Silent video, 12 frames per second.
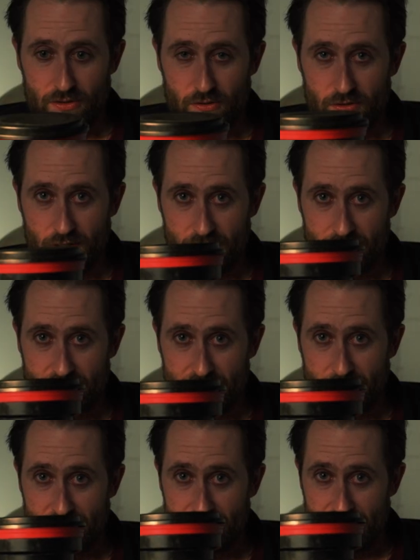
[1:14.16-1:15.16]
You just need to
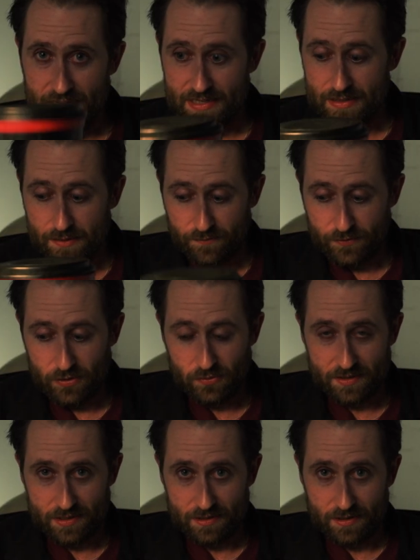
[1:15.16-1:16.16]
be able to change the film
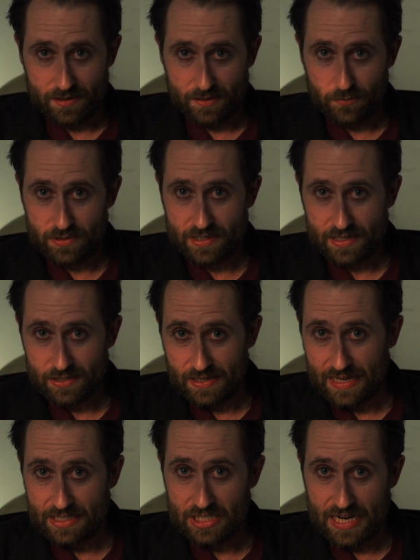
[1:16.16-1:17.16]
in the dark, in which case you
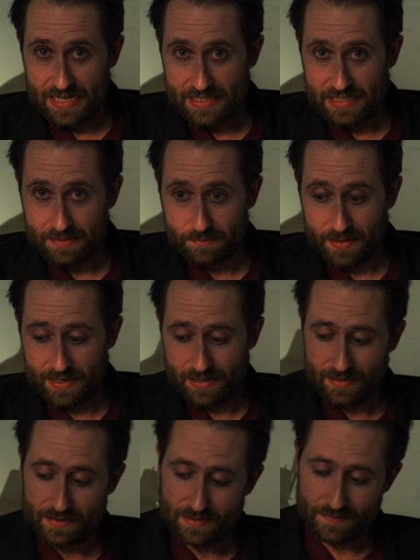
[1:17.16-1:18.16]
get changing
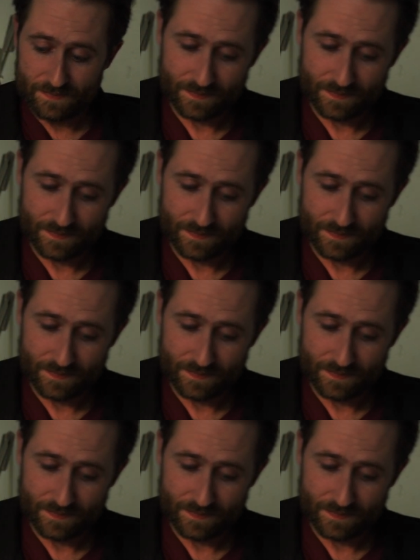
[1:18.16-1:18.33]
bags.